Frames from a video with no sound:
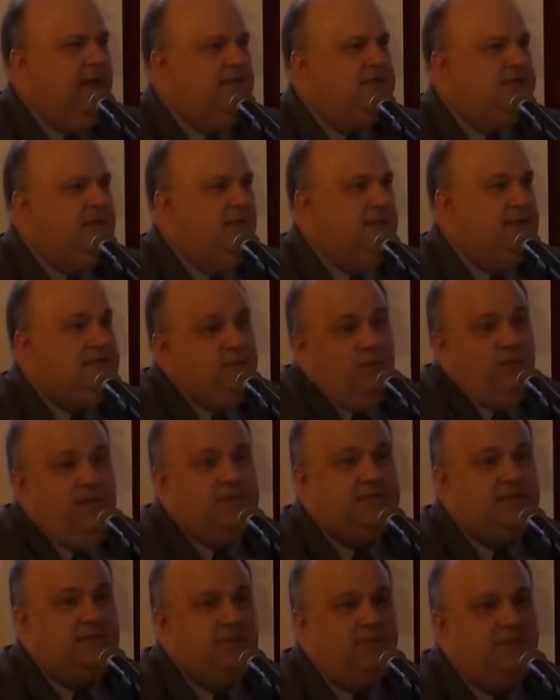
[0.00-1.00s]
And so they said,
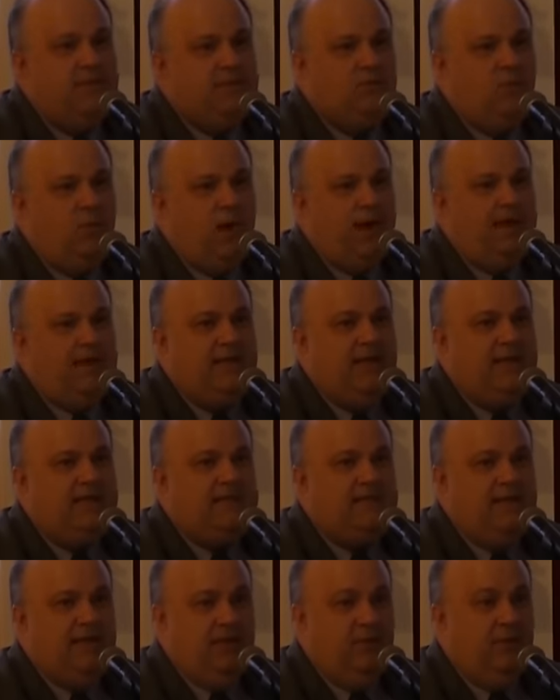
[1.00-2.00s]
Well, let's do this Y
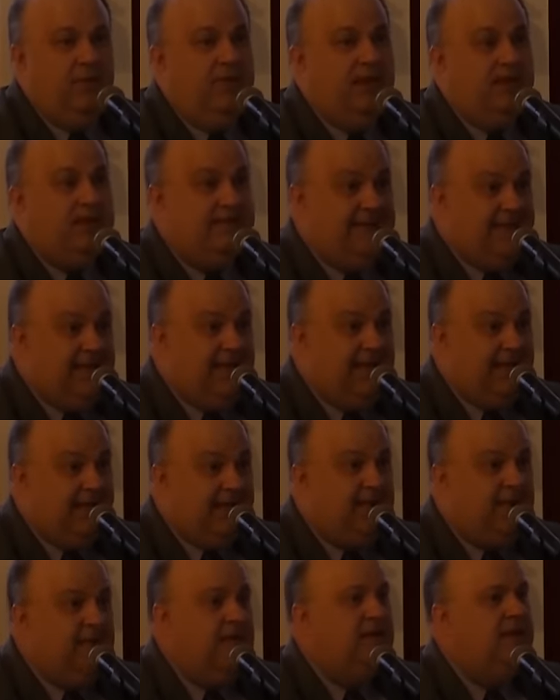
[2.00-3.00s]
testing. And when they
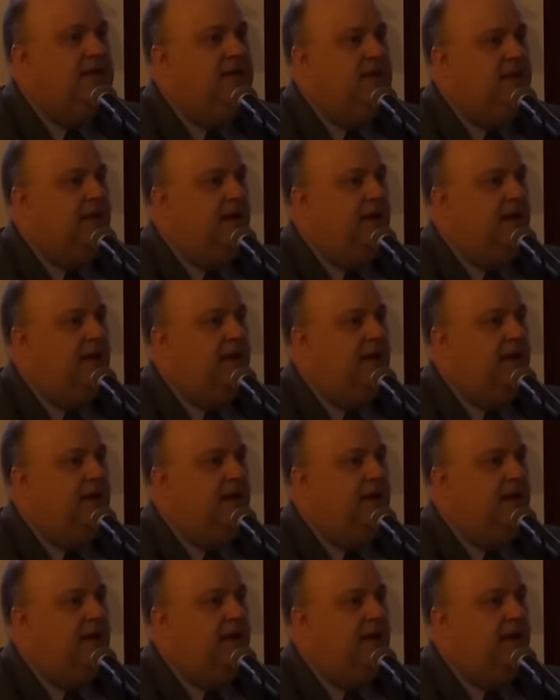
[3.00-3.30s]
did,